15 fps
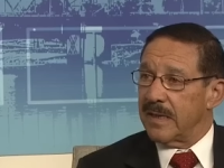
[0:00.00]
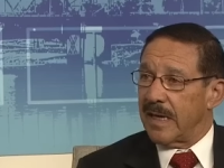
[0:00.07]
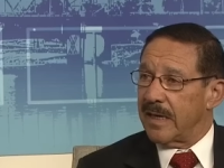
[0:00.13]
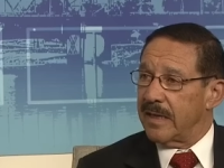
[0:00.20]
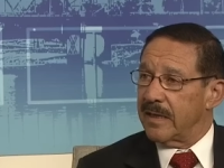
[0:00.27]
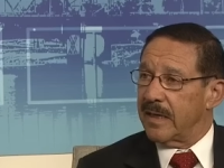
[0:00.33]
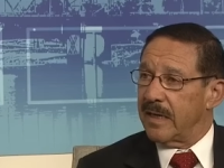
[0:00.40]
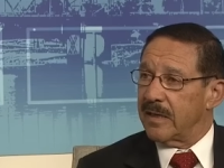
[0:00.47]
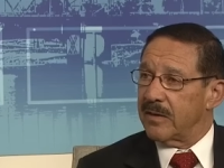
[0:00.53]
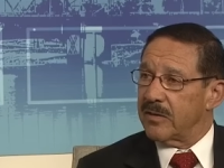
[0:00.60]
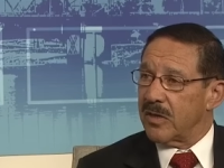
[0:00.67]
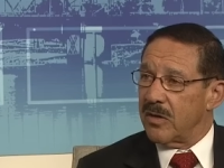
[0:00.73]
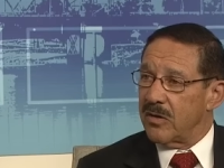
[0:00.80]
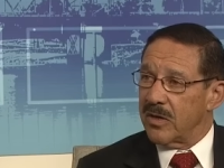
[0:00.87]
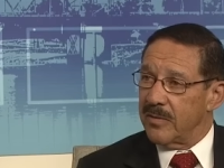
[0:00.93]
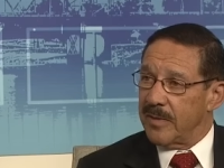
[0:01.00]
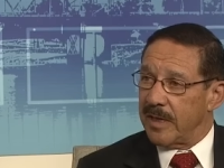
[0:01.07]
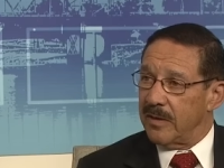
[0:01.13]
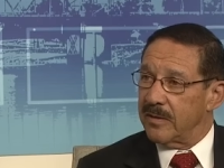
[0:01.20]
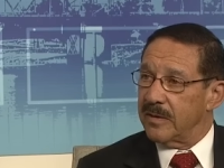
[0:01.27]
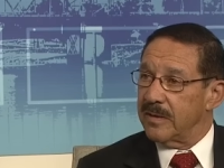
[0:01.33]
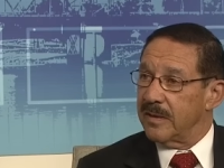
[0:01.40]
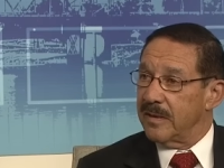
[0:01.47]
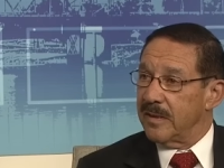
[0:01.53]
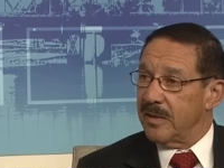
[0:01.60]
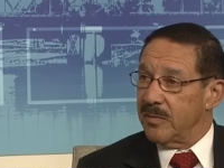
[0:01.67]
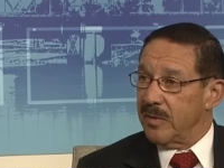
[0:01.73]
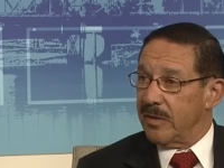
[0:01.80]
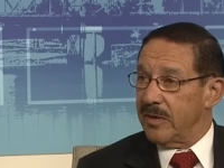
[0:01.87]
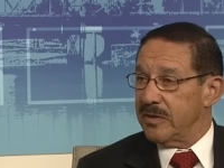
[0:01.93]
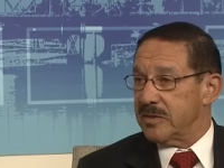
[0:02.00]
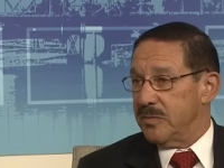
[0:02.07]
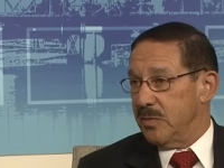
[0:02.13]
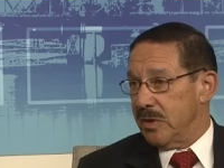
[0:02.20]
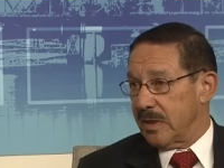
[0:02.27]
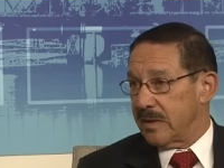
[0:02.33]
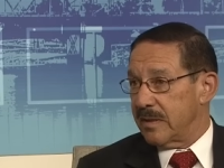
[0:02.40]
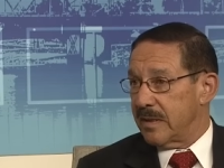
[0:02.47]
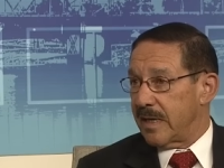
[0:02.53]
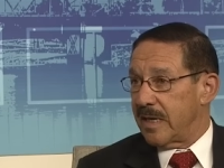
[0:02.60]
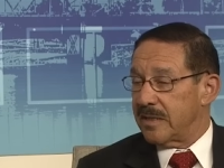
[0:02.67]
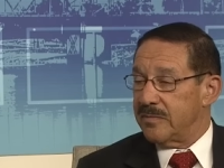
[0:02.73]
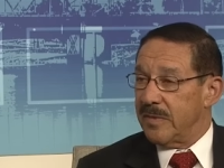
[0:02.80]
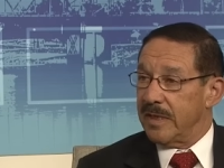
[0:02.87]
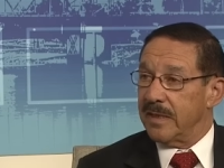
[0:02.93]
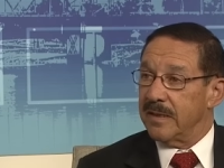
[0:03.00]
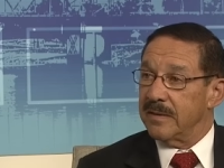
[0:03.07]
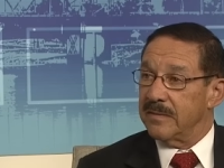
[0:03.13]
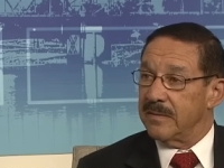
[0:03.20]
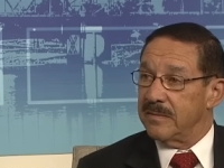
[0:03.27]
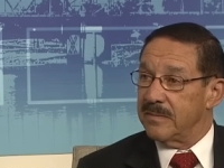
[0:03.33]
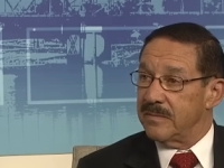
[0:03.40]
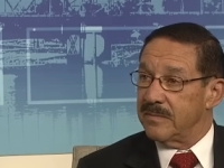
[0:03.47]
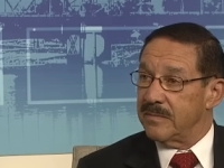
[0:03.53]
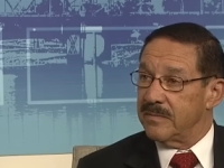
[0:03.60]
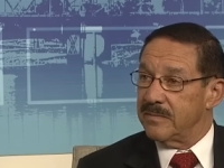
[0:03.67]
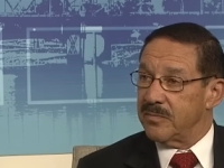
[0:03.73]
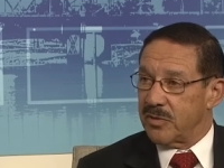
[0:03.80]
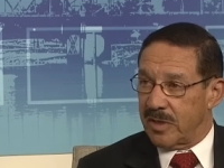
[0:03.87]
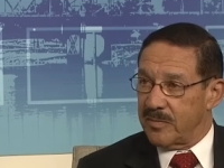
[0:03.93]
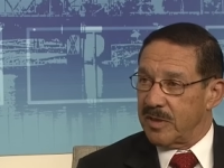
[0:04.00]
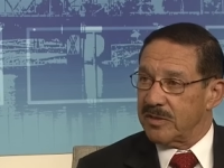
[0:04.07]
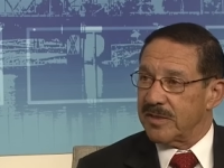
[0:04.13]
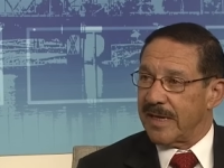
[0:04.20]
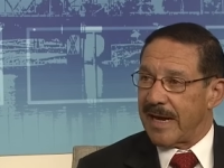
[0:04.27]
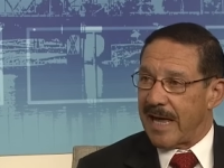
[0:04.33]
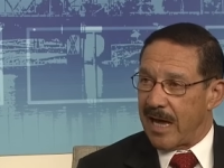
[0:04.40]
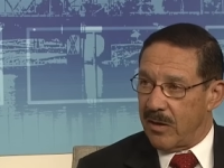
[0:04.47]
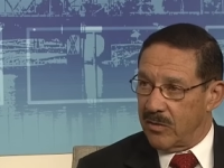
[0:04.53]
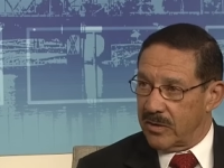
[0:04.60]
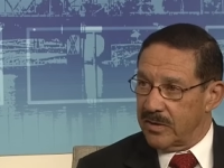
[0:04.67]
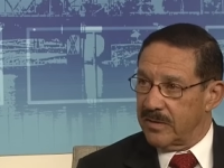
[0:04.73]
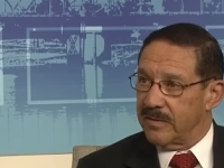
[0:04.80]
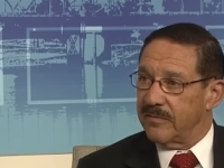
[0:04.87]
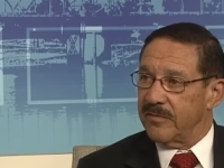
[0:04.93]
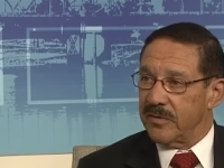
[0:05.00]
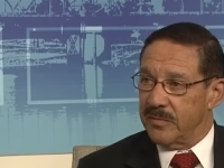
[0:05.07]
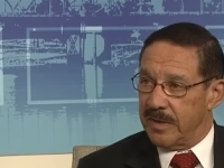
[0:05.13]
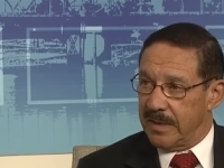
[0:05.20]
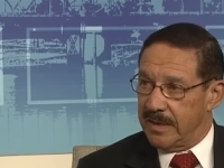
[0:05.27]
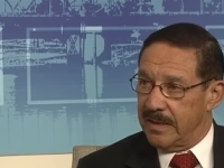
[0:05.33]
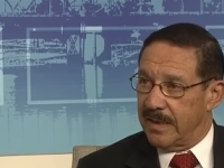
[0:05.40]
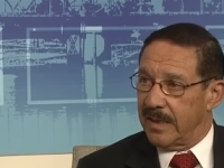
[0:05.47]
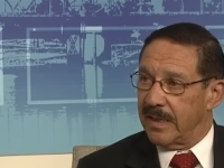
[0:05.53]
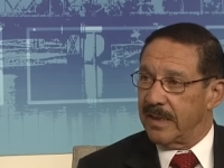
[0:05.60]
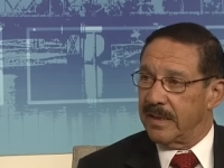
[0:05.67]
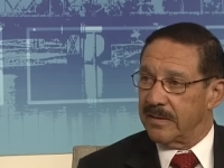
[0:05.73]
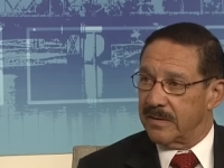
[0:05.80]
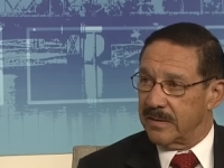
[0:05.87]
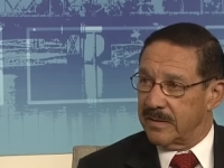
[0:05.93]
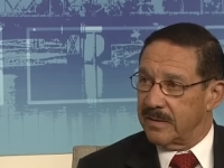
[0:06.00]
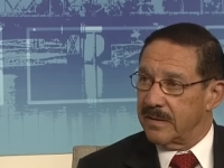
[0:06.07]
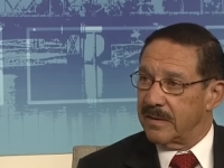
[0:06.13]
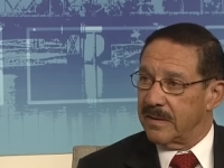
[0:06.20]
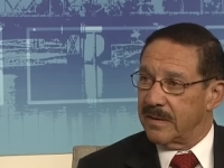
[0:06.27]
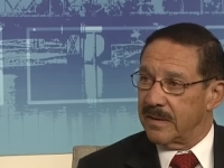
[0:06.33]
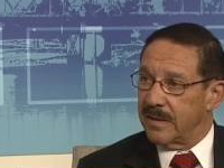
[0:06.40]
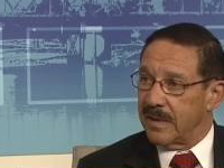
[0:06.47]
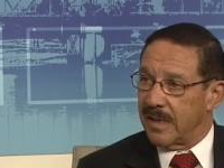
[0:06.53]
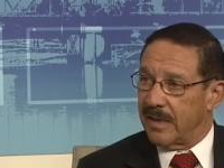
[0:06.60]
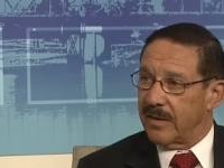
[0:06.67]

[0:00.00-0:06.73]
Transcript: I didn't care to talk about. Mm -hmm. But this book has been pretty much an out for me, and it's I